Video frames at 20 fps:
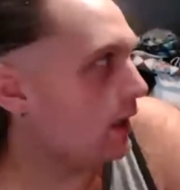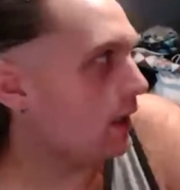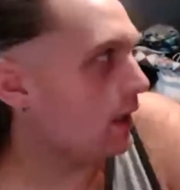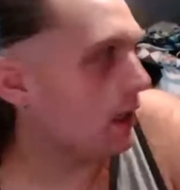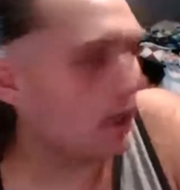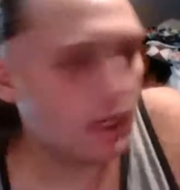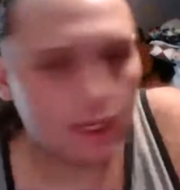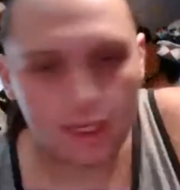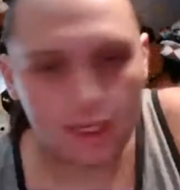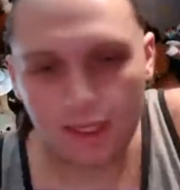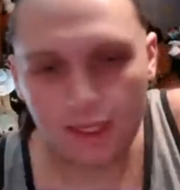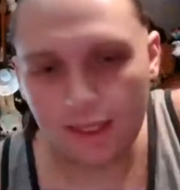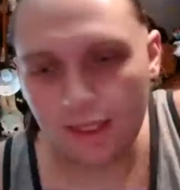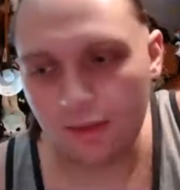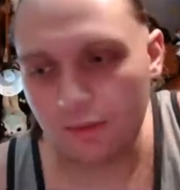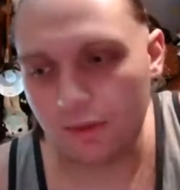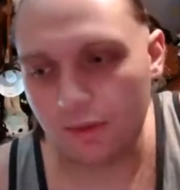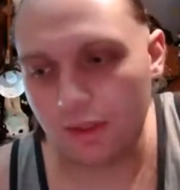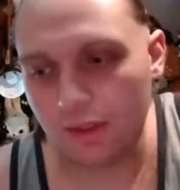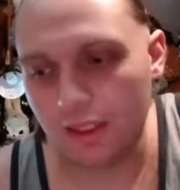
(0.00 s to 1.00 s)
anything
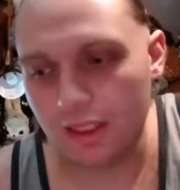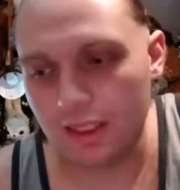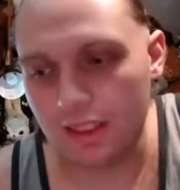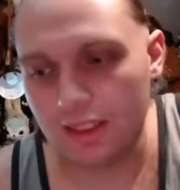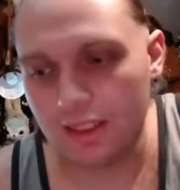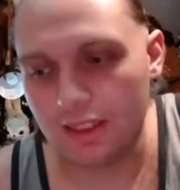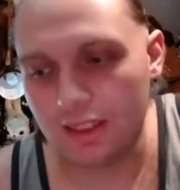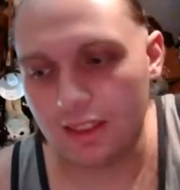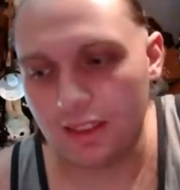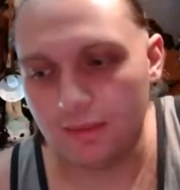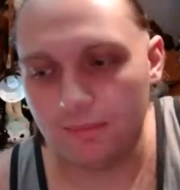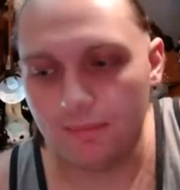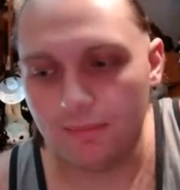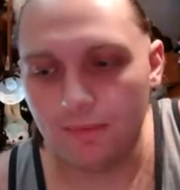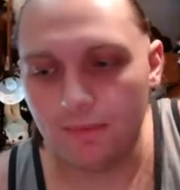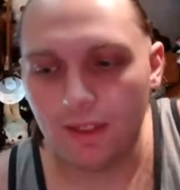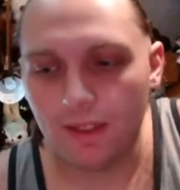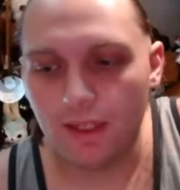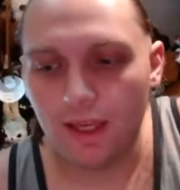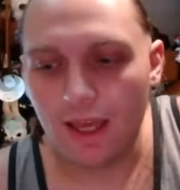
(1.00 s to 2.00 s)
really just to
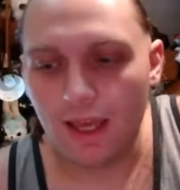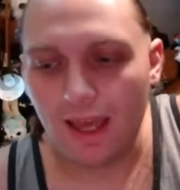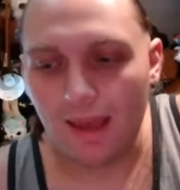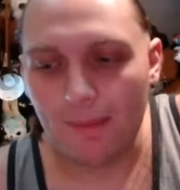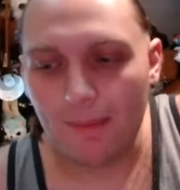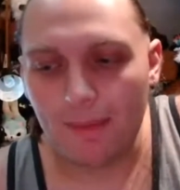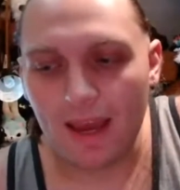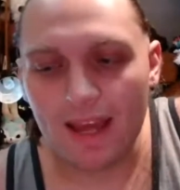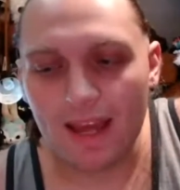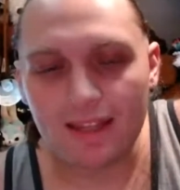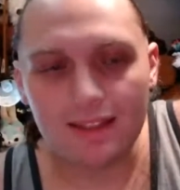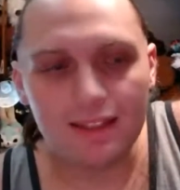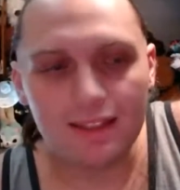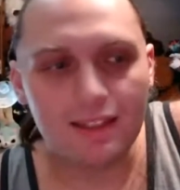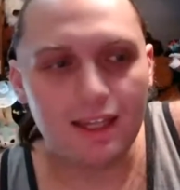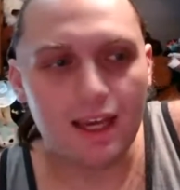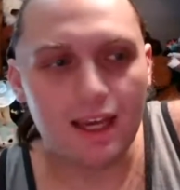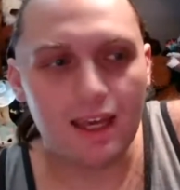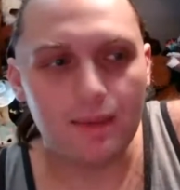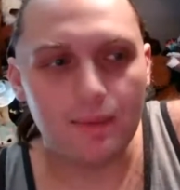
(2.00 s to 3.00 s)
pass the
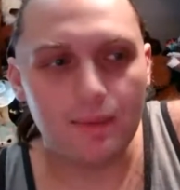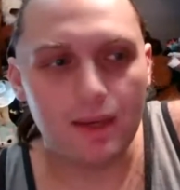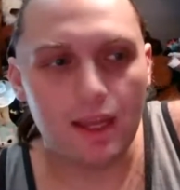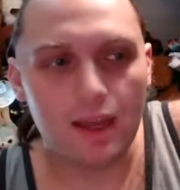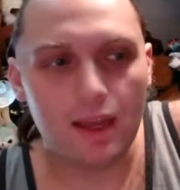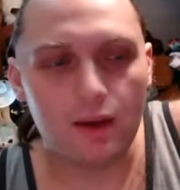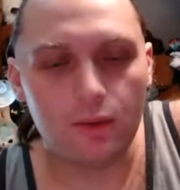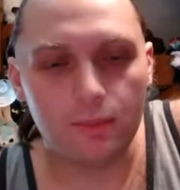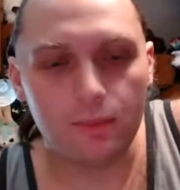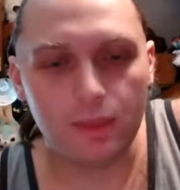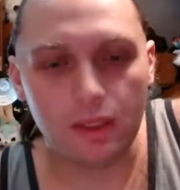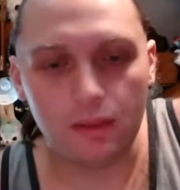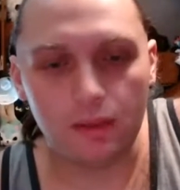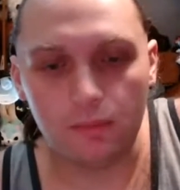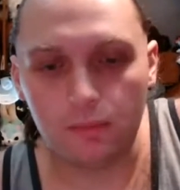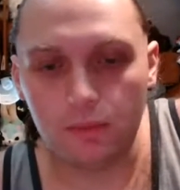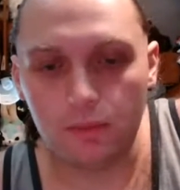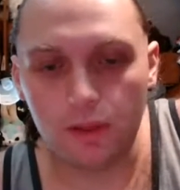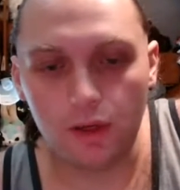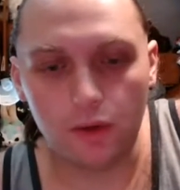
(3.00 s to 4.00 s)
time and to help me
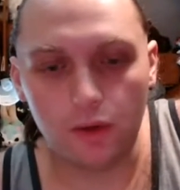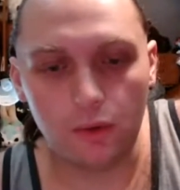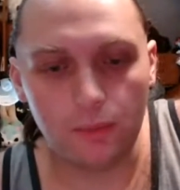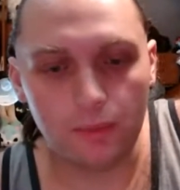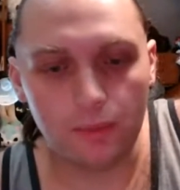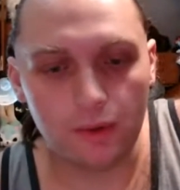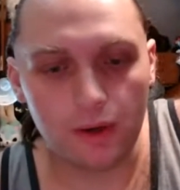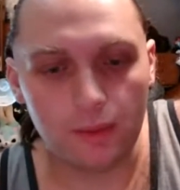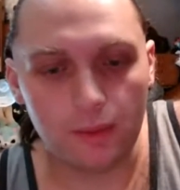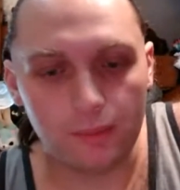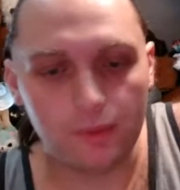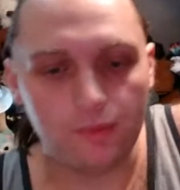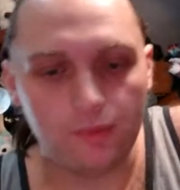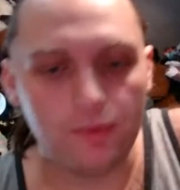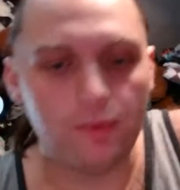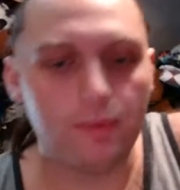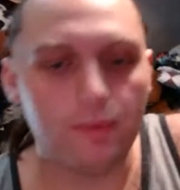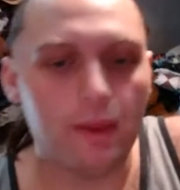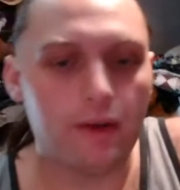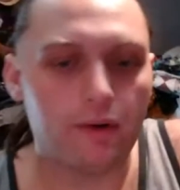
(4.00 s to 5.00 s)
cope or help me
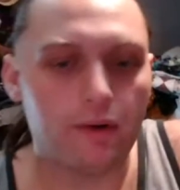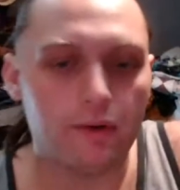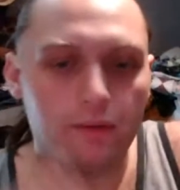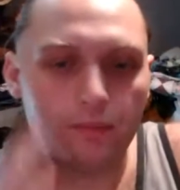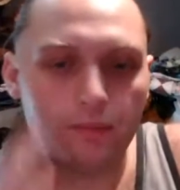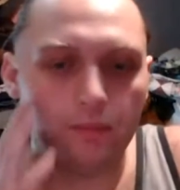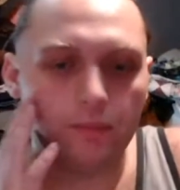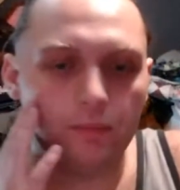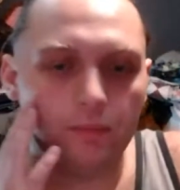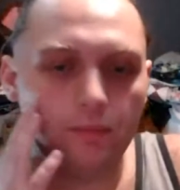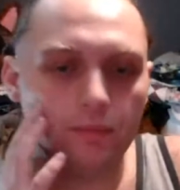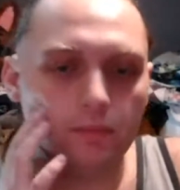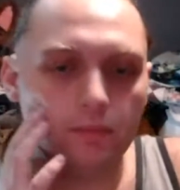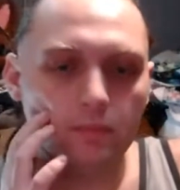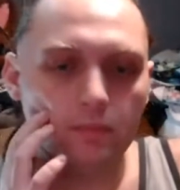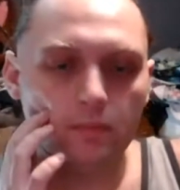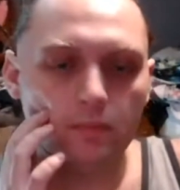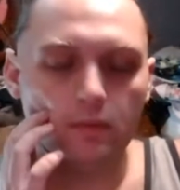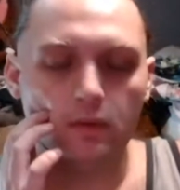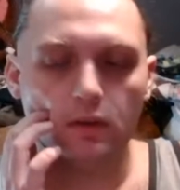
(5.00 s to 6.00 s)
feel better.
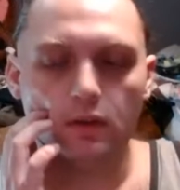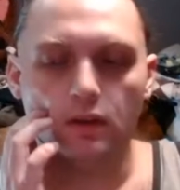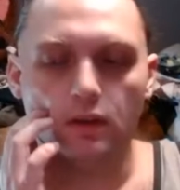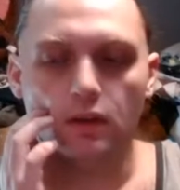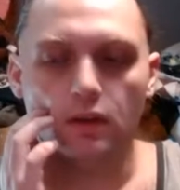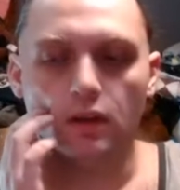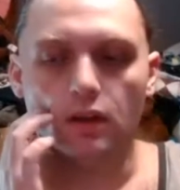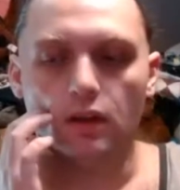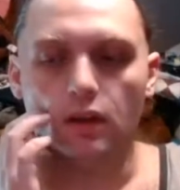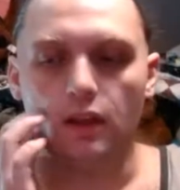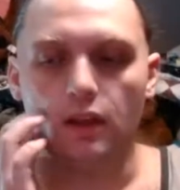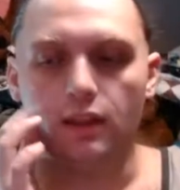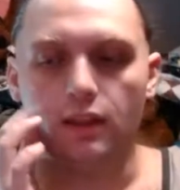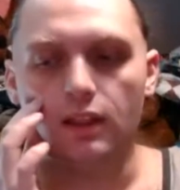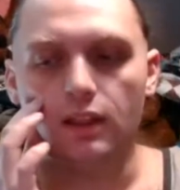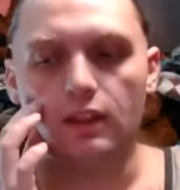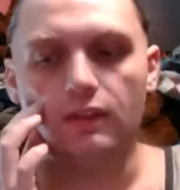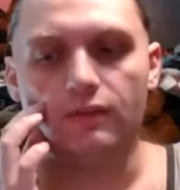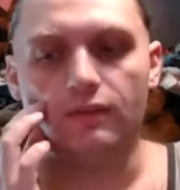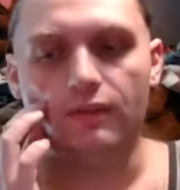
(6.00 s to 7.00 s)
I
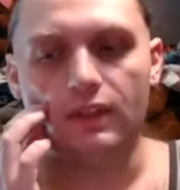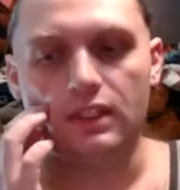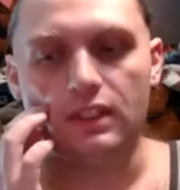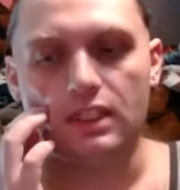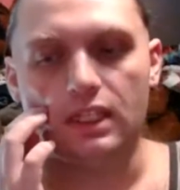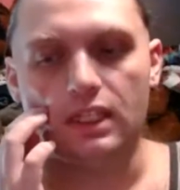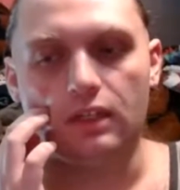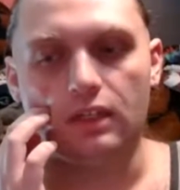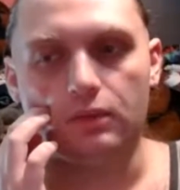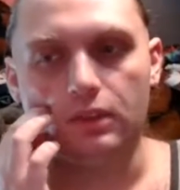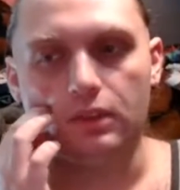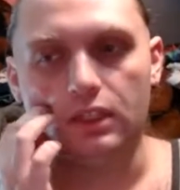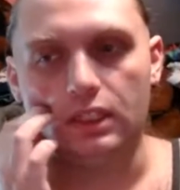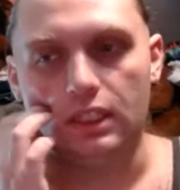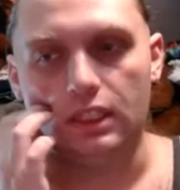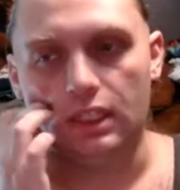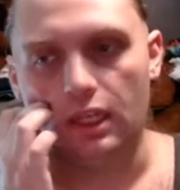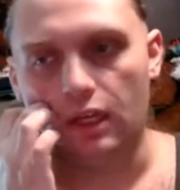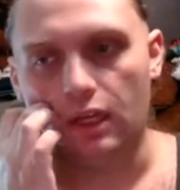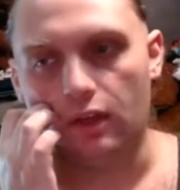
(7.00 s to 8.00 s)
think the venting really
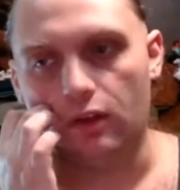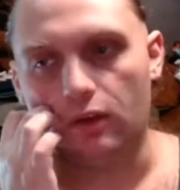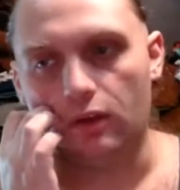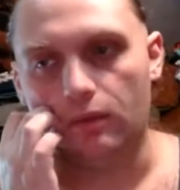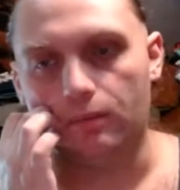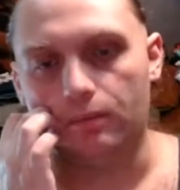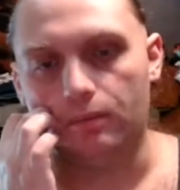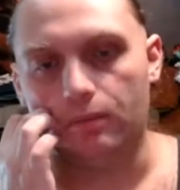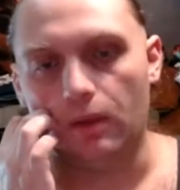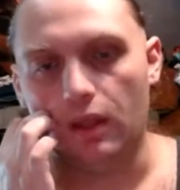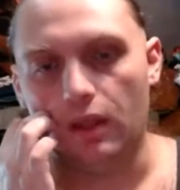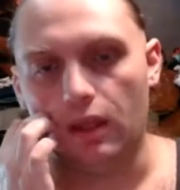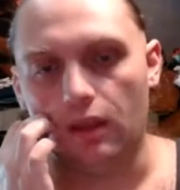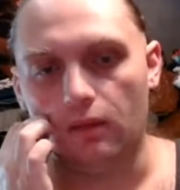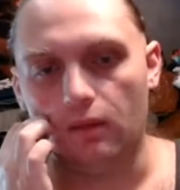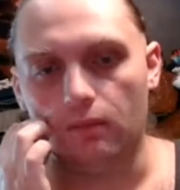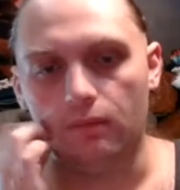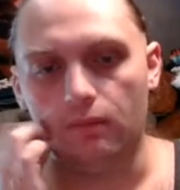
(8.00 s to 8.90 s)
did help, but